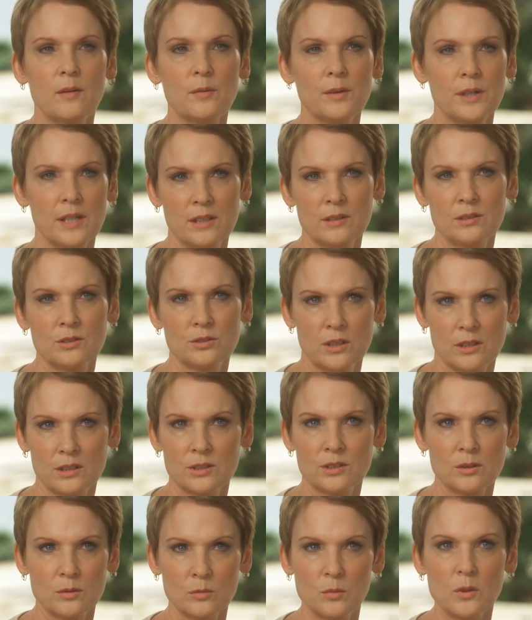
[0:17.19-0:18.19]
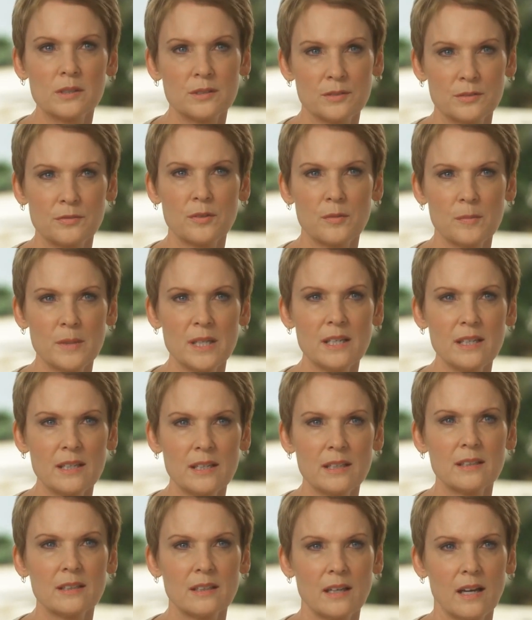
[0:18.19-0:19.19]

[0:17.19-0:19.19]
reconstruction was for me.